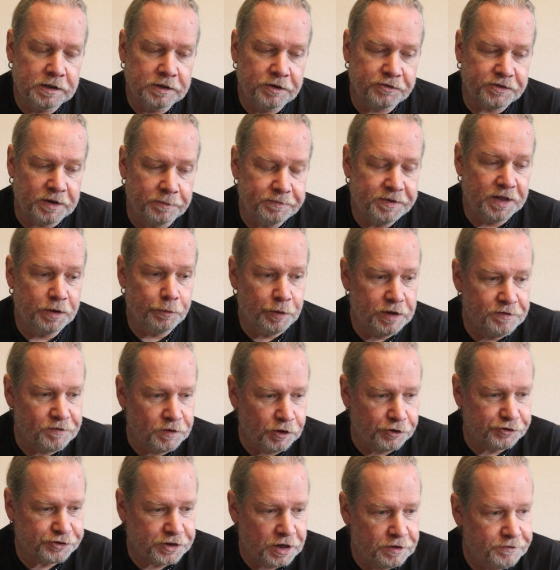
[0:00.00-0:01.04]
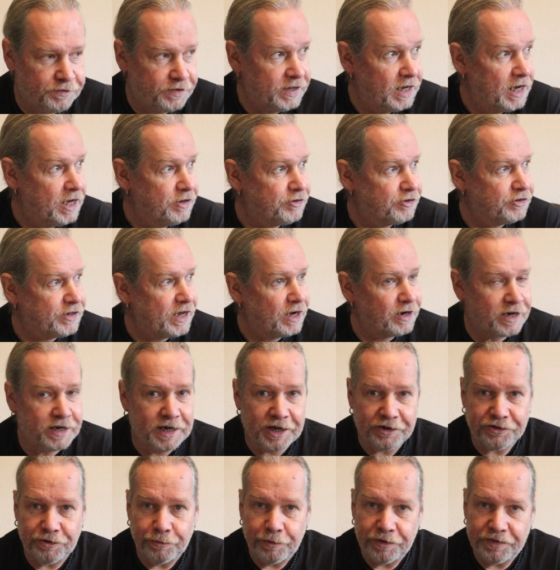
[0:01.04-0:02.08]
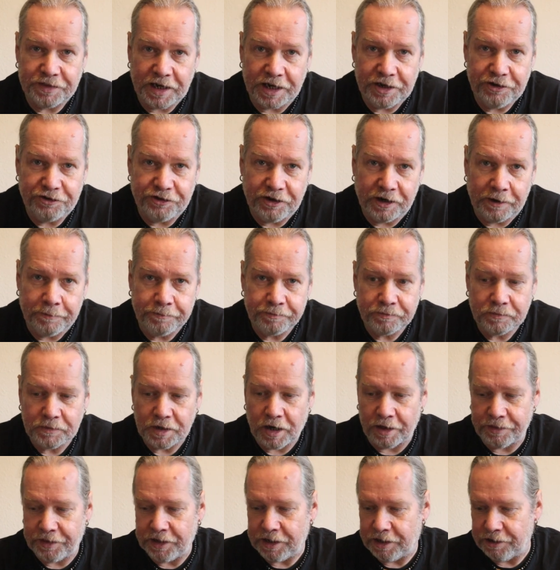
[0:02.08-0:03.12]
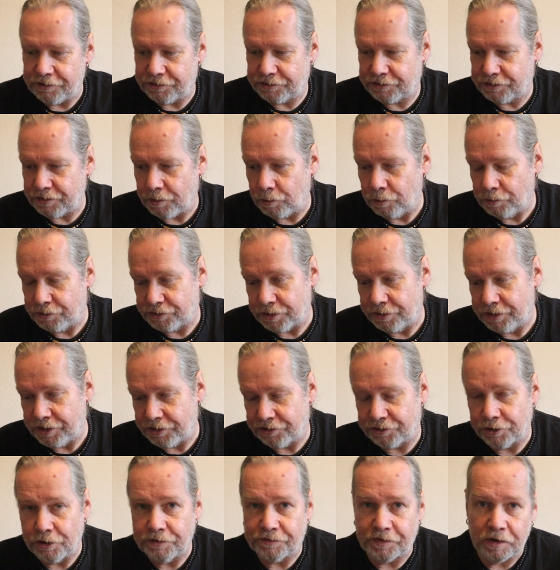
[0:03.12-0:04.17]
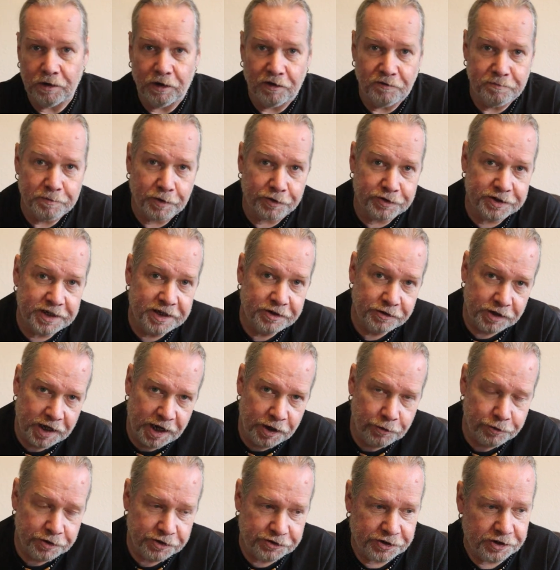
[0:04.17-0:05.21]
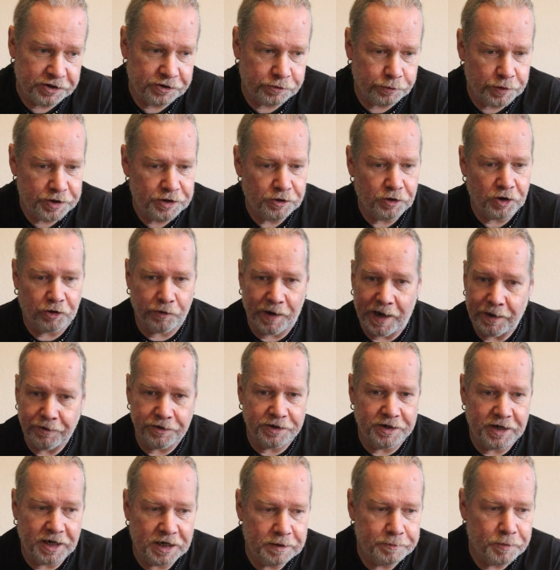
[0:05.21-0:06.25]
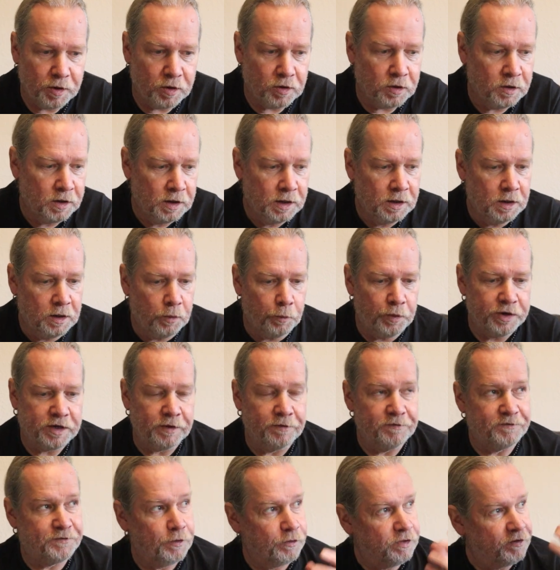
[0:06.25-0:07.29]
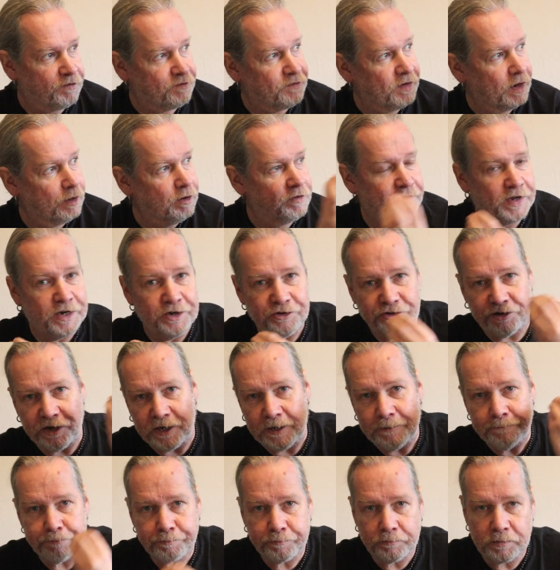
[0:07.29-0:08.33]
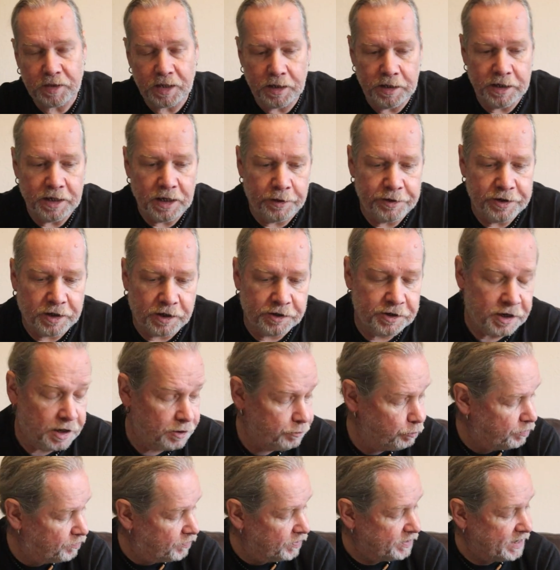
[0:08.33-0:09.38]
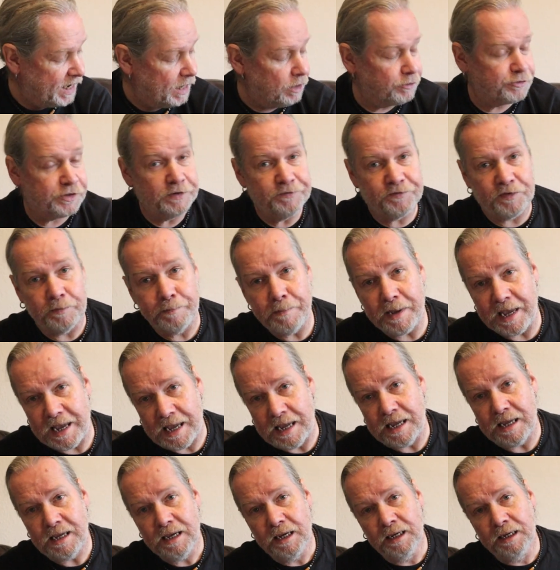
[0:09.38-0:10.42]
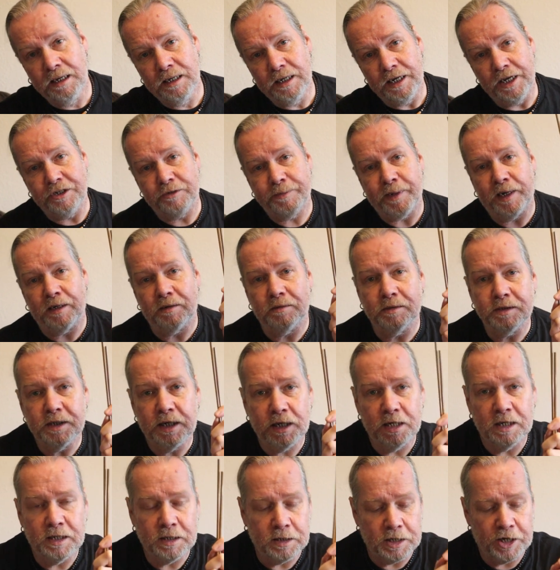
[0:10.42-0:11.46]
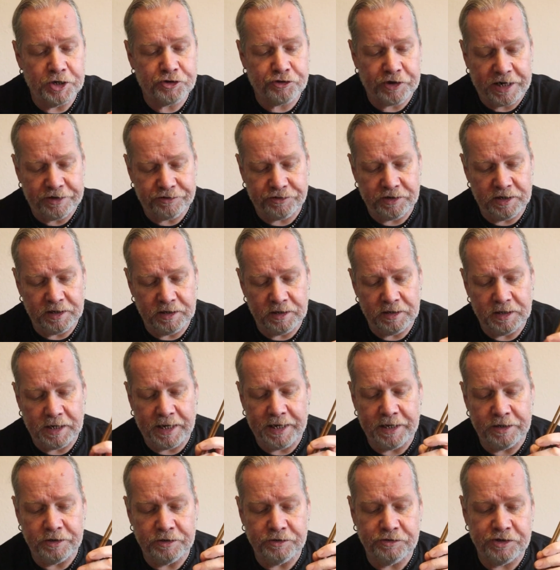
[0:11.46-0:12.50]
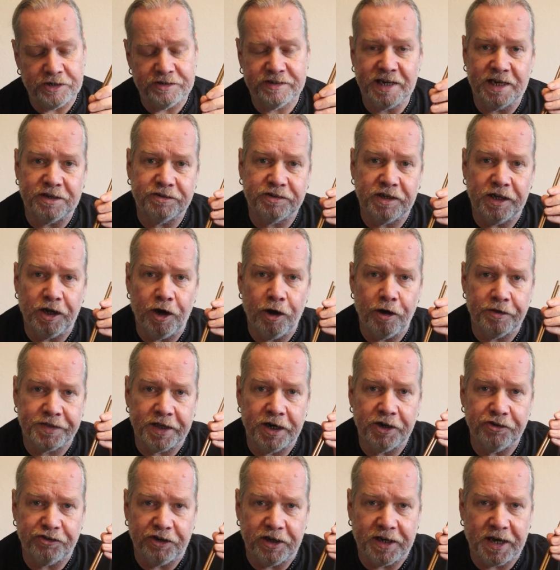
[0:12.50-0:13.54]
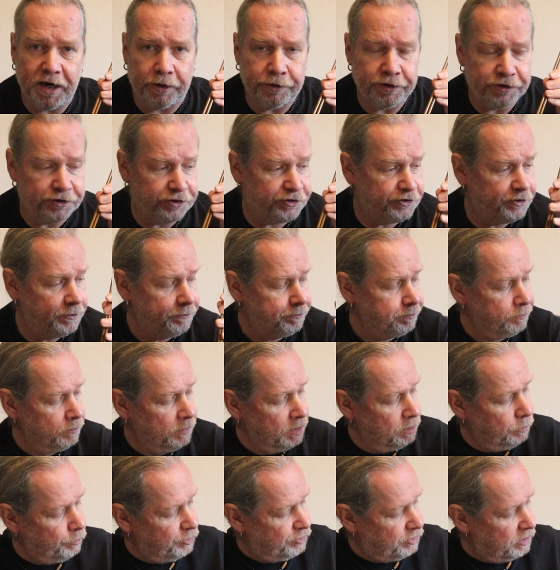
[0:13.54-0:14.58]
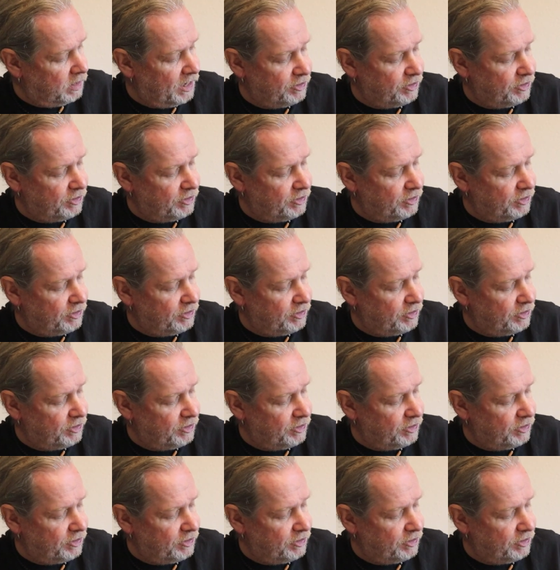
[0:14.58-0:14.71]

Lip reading: something we've lost over the years is our connection with nature. I think it's also an excuse for a lot of modern illnesses. We're not grounded anymore. We don't feel the flow of energy. You know, for dowsing, for me, is about attracting and detecting earth energy currents, which are